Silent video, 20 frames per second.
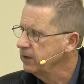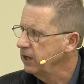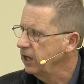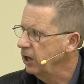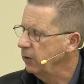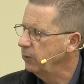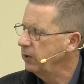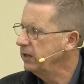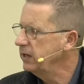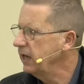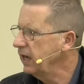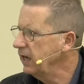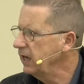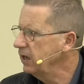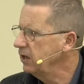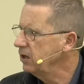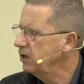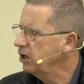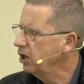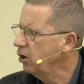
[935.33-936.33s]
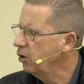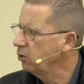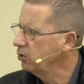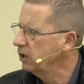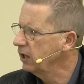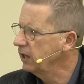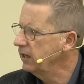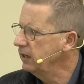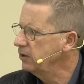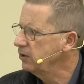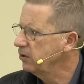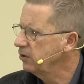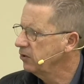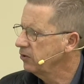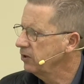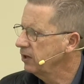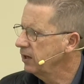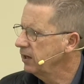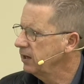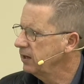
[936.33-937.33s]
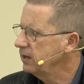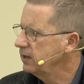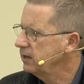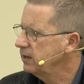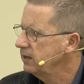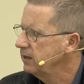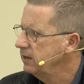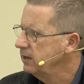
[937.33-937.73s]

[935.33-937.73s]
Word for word: And we know later that